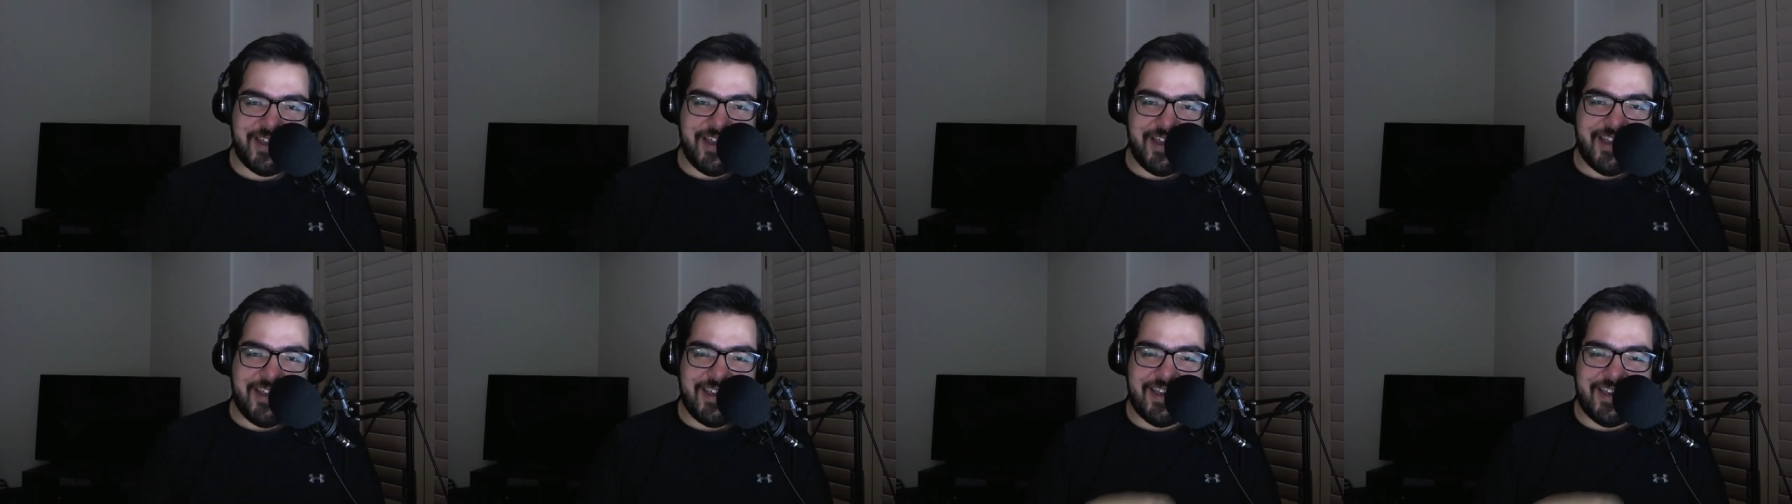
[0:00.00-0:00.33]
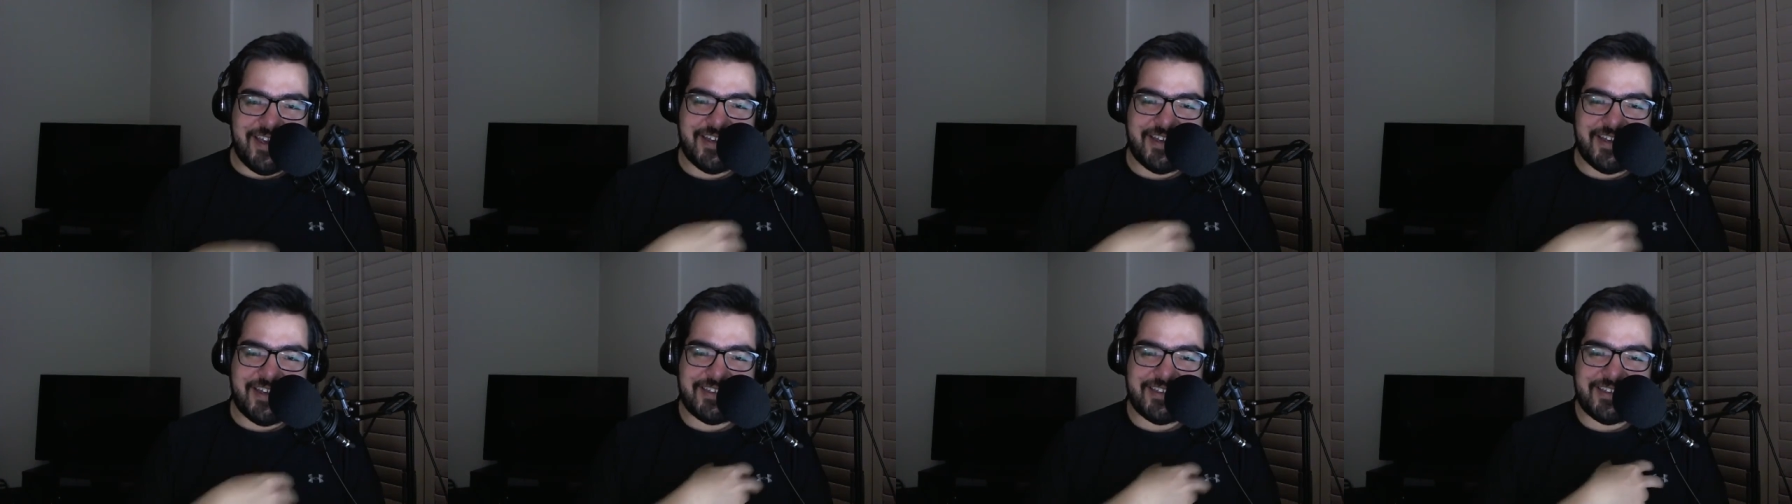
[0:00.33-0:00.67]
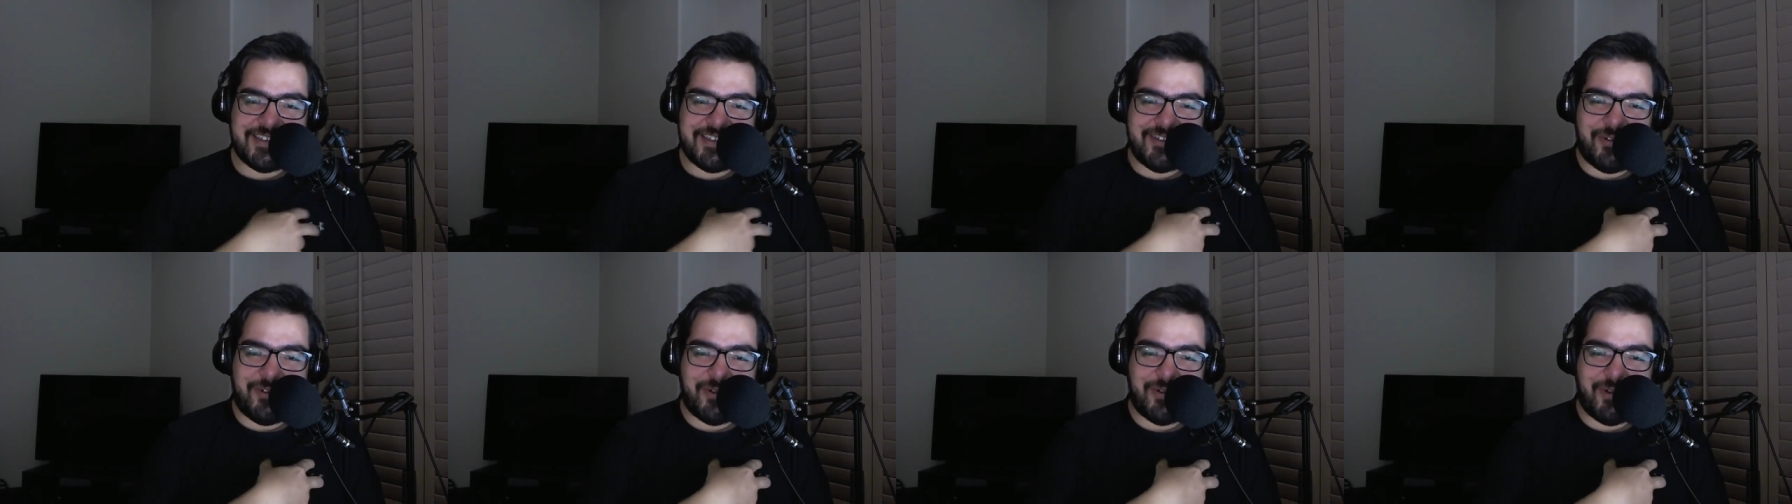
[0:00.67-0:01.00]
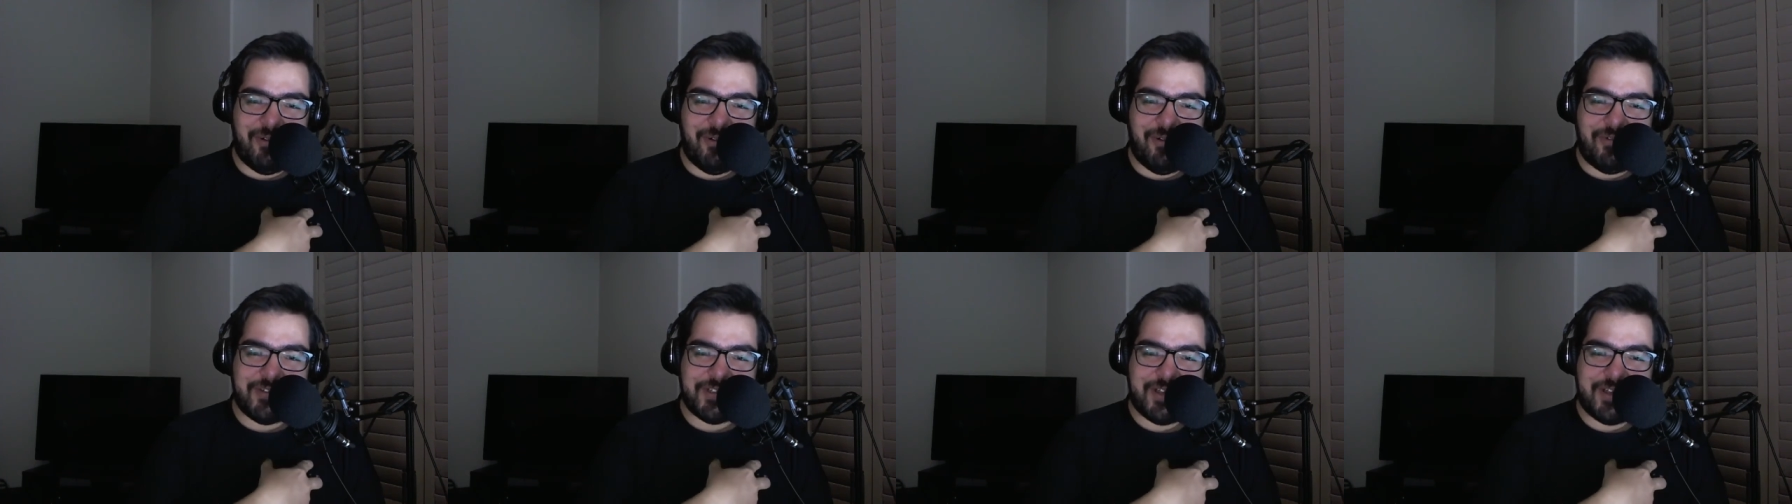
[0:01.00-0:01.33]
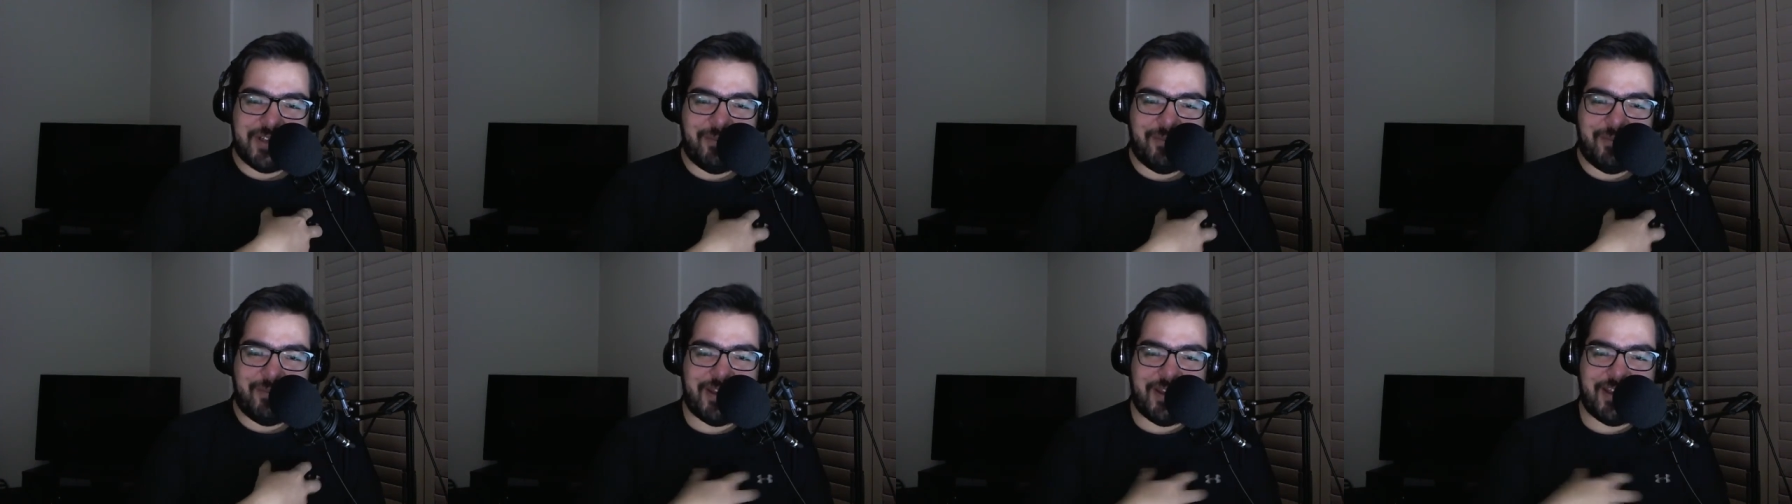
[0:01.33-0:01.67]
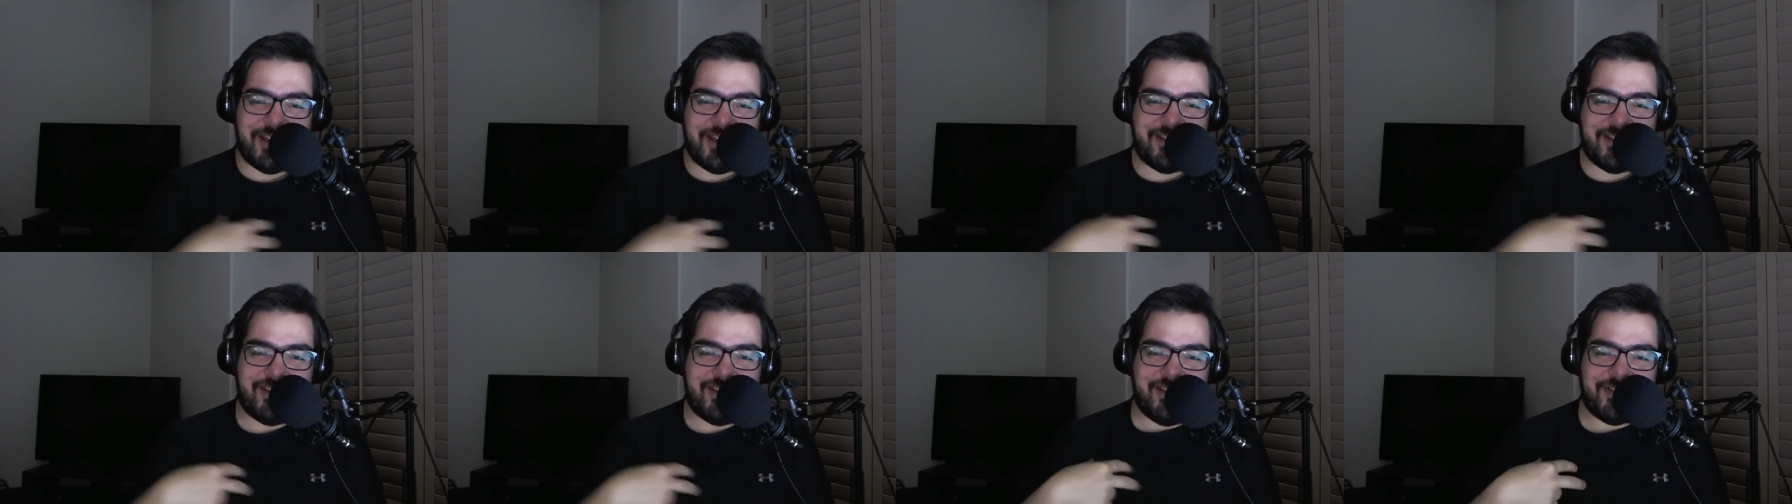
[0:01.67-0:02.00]
he has the logo of his company
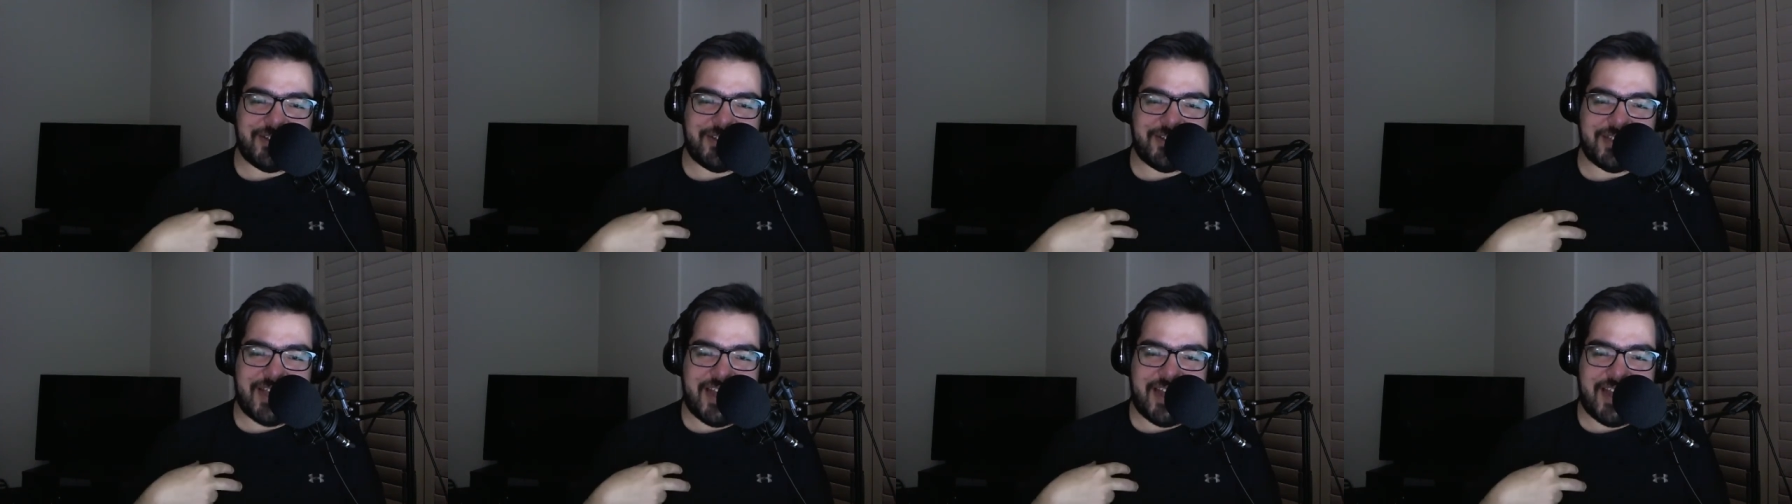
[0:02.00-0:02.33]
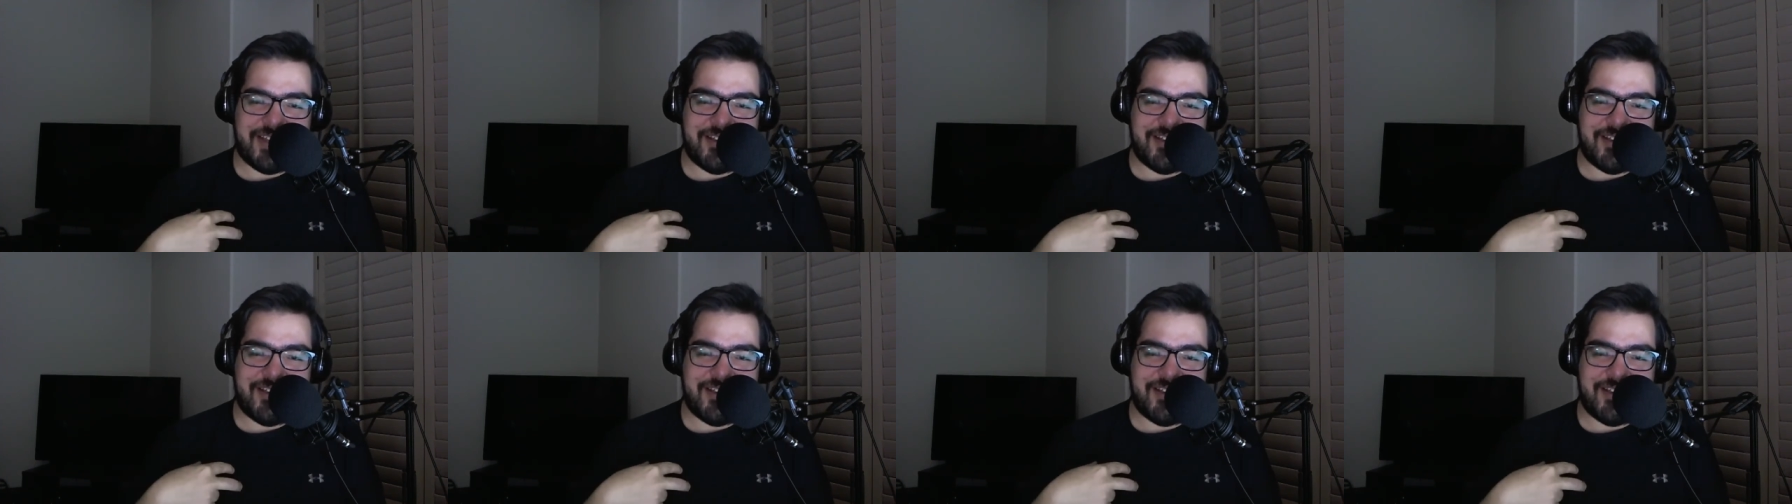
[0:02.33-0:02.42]
on the other side.